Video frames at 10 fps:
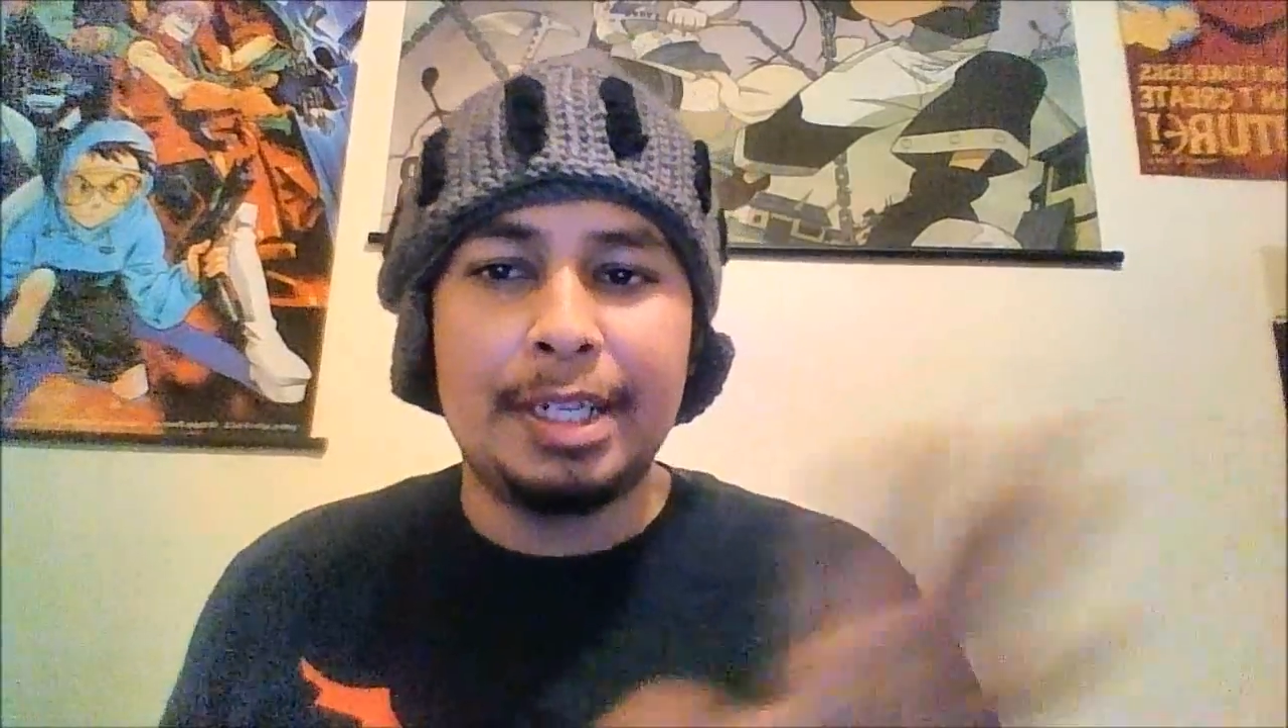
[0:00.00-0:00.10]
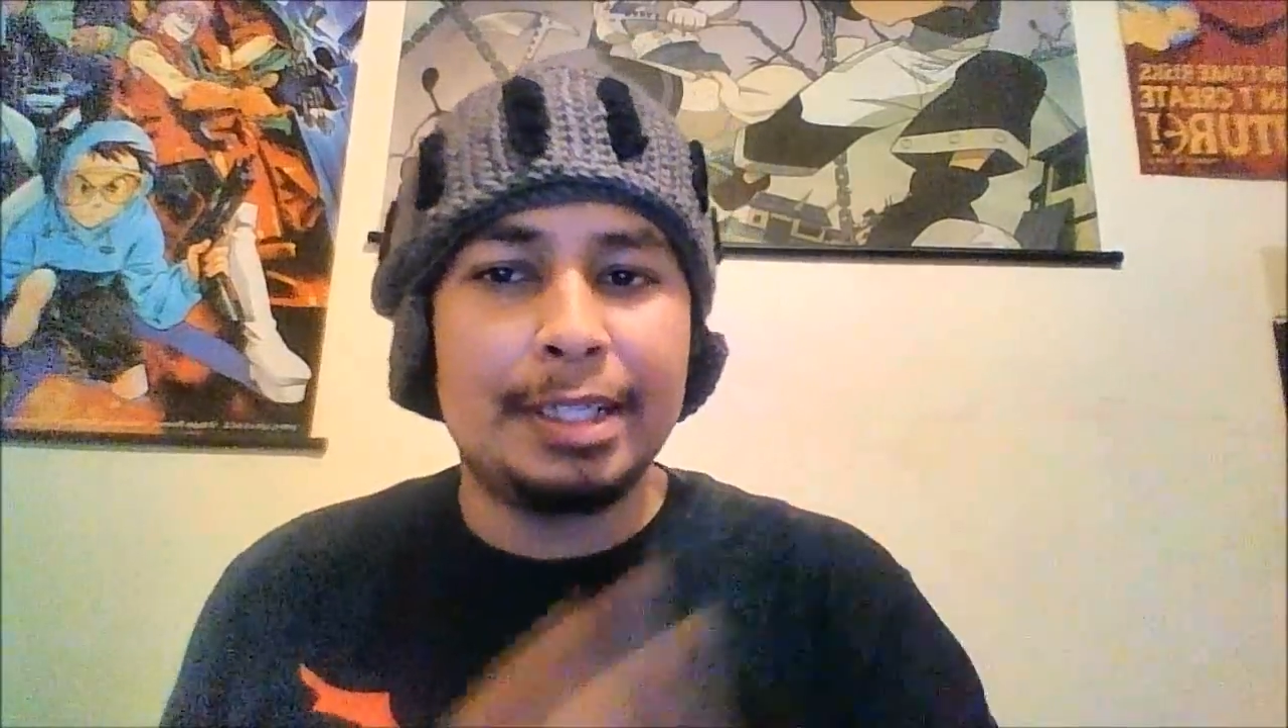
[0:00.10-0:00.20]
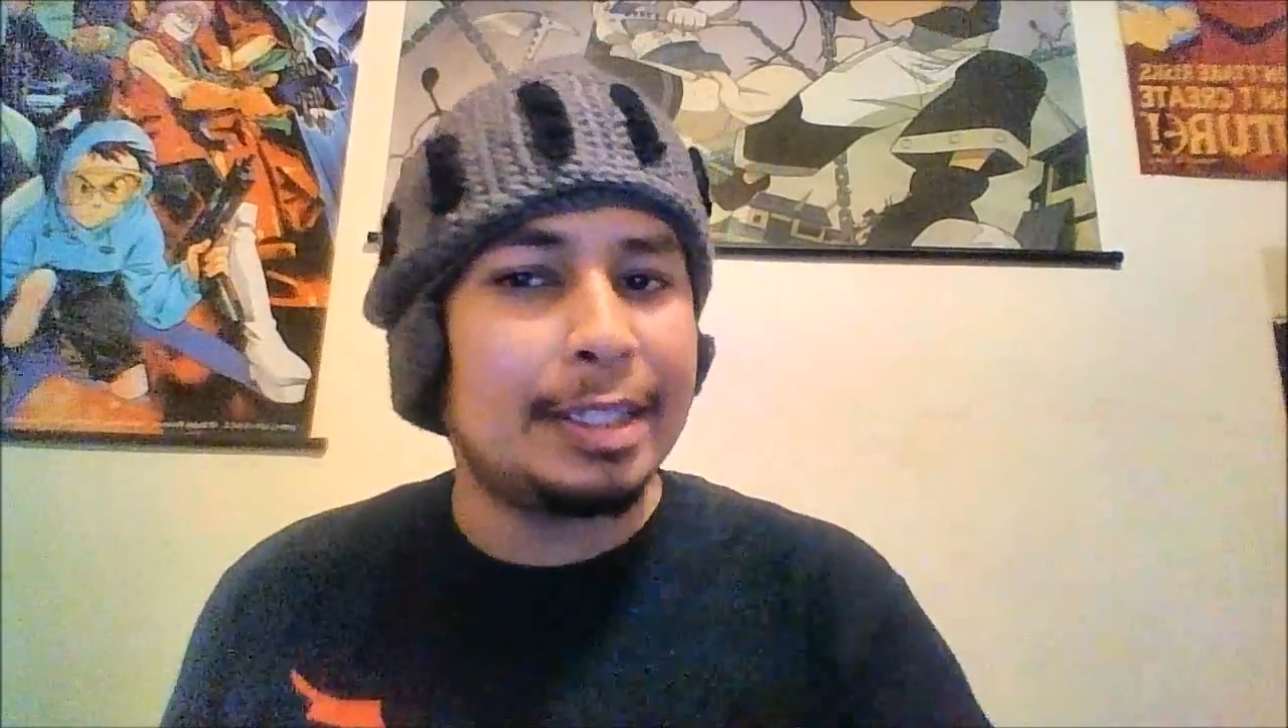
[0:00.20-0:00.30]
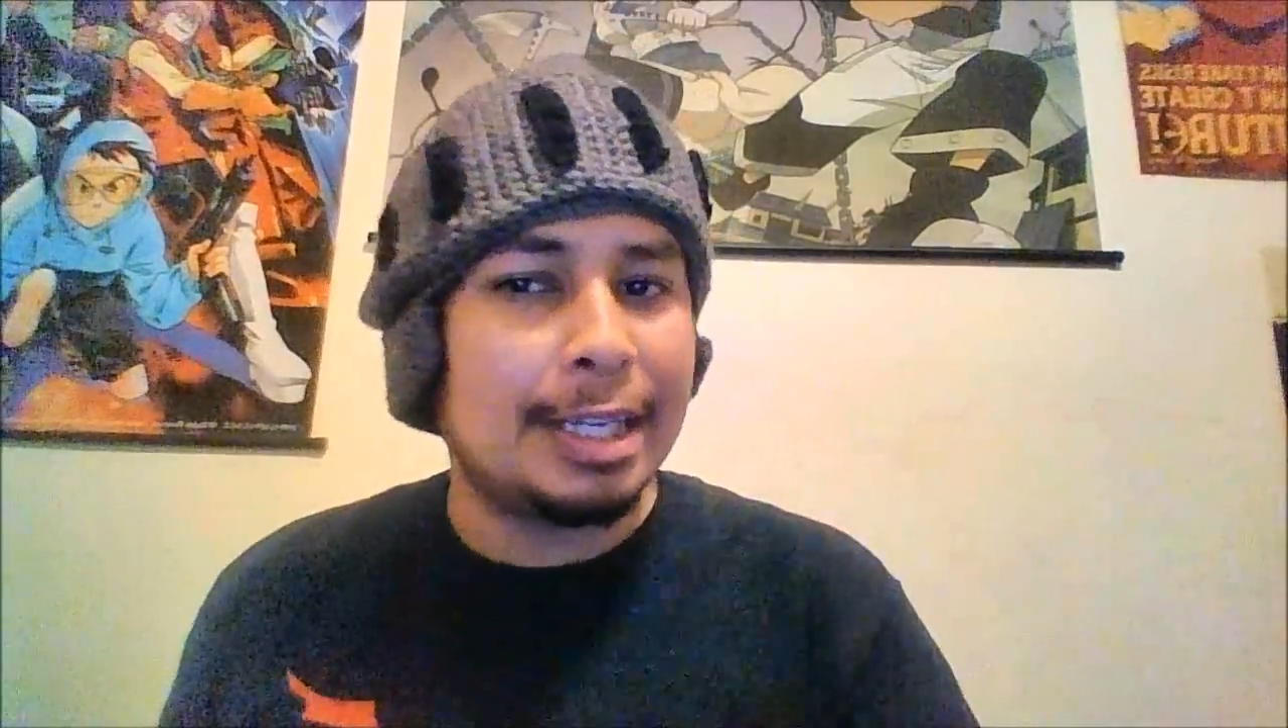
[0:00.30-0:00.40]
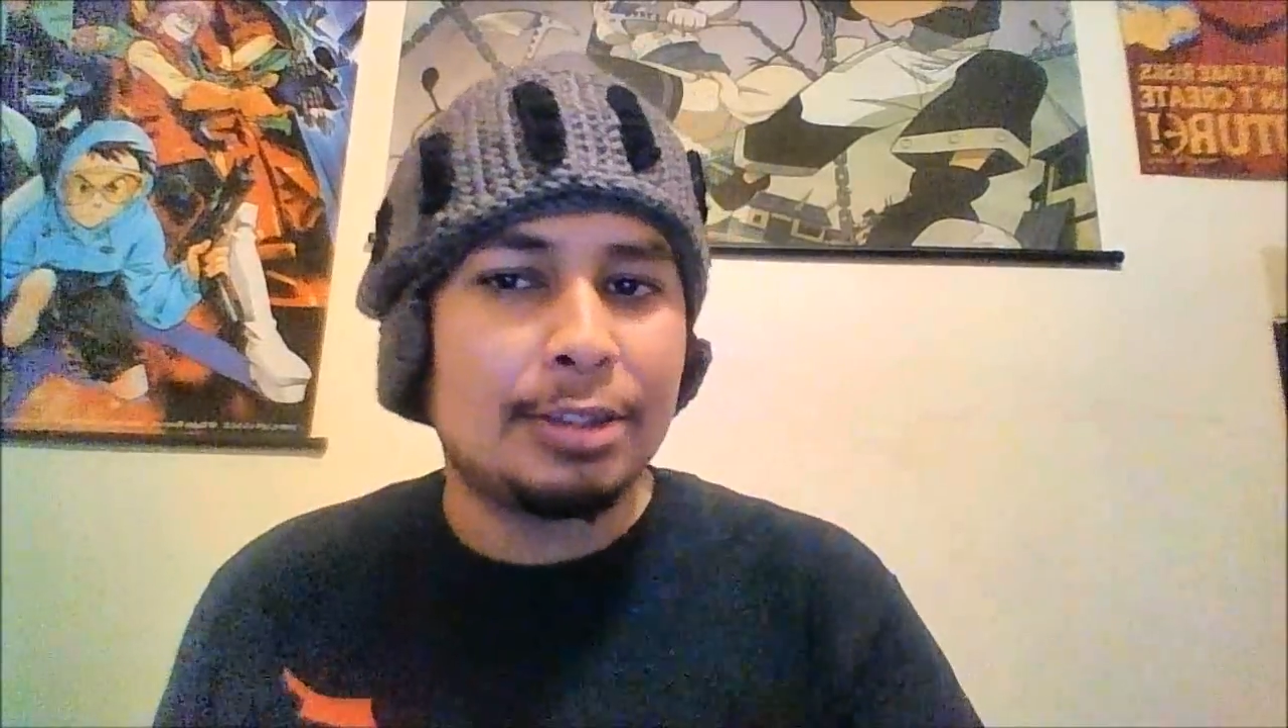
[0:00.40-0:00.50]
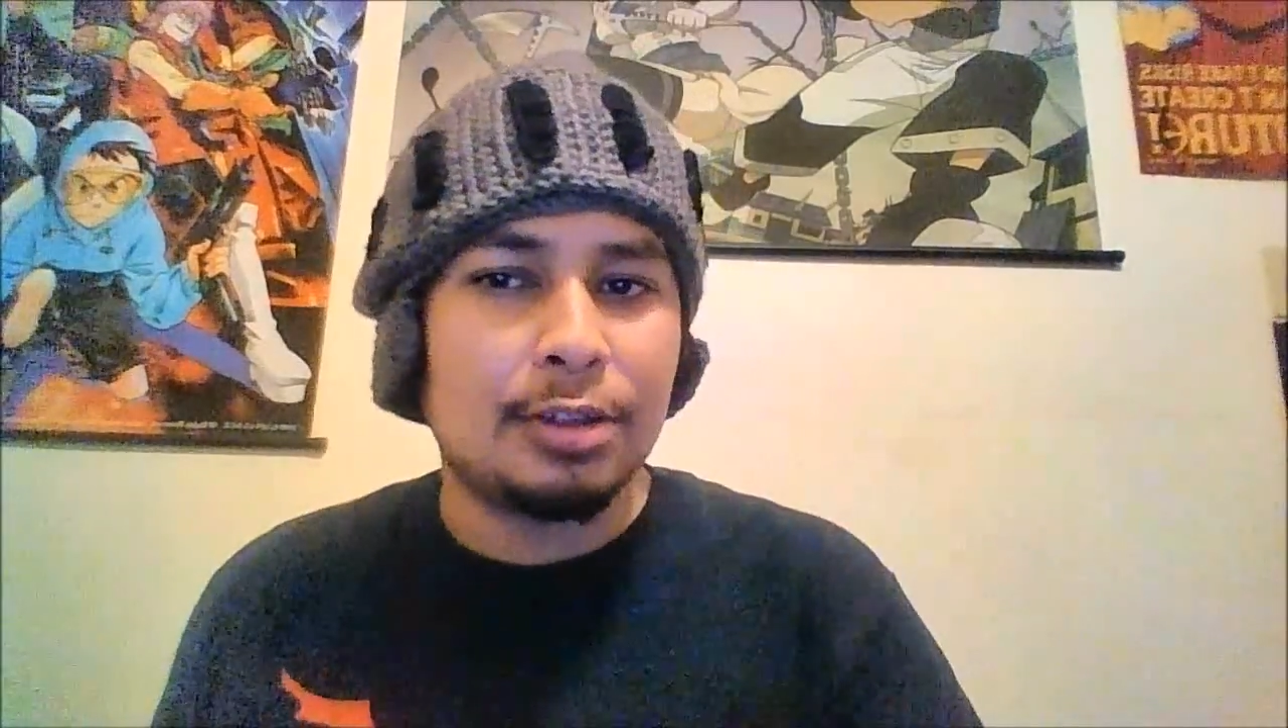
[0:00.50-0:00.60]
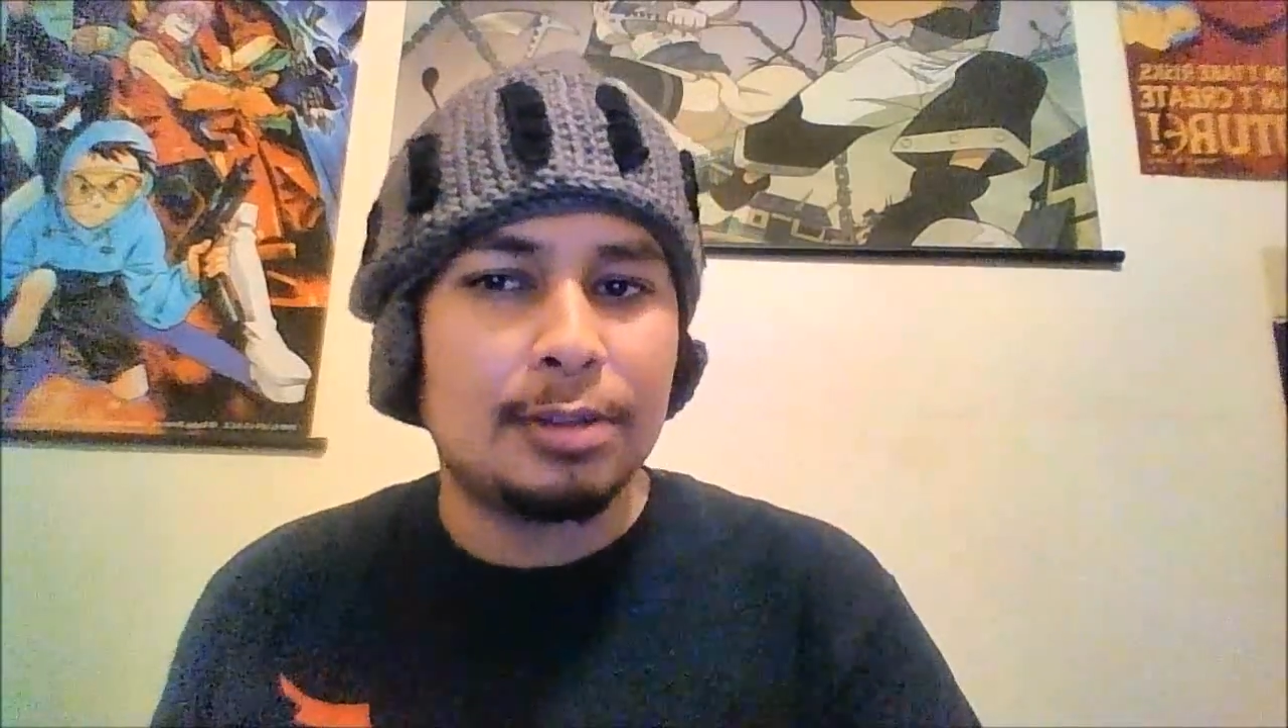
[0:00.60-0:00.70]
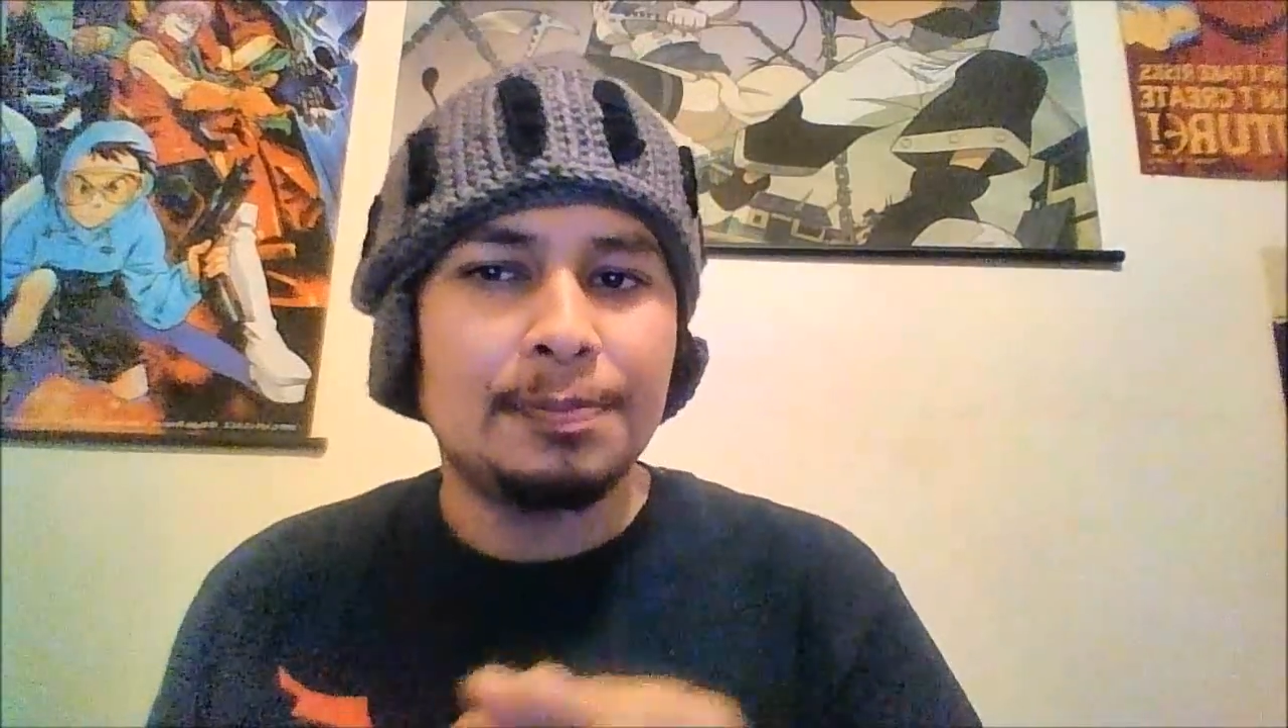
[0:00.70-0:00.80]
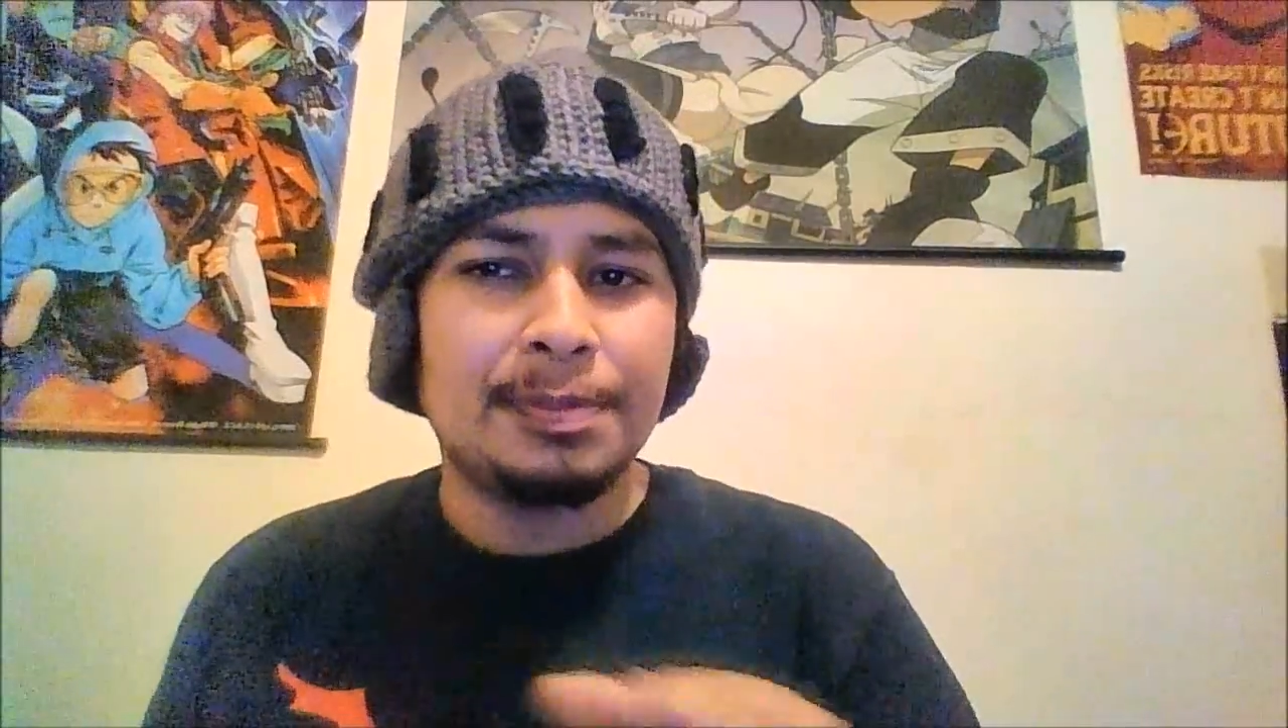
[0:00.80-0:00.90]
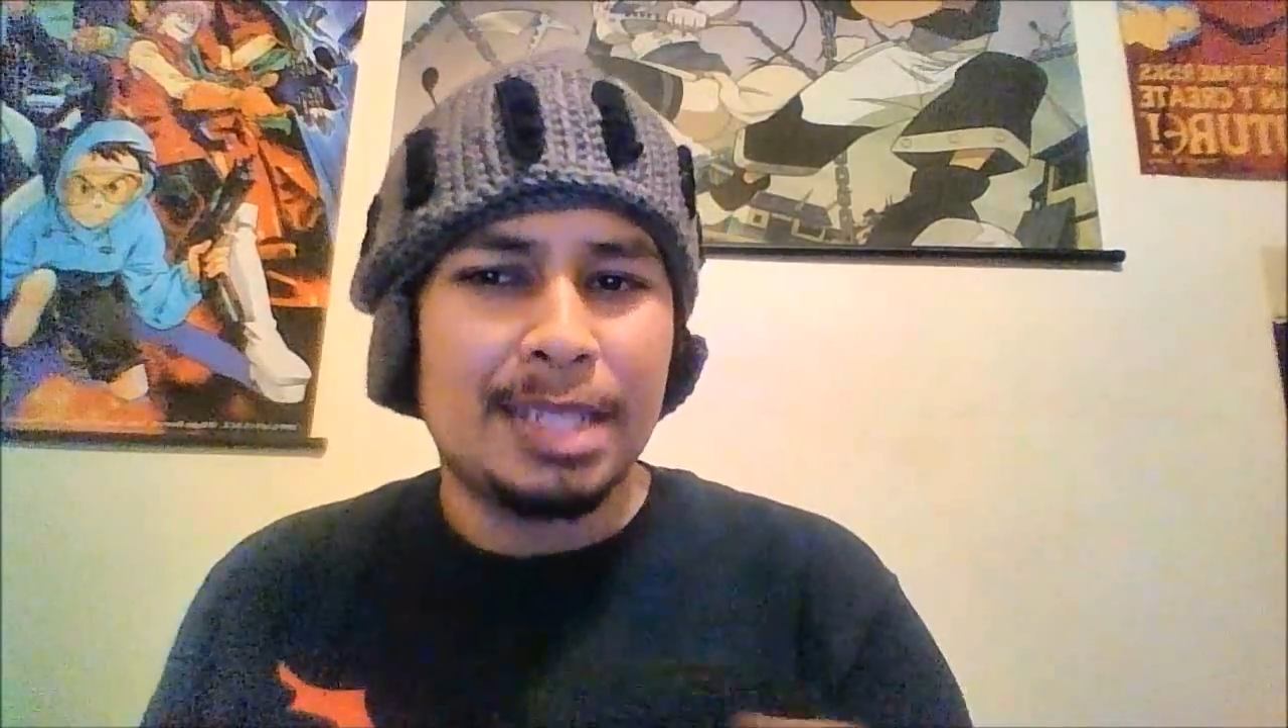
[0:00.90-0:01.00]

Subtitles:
nonetheless, though,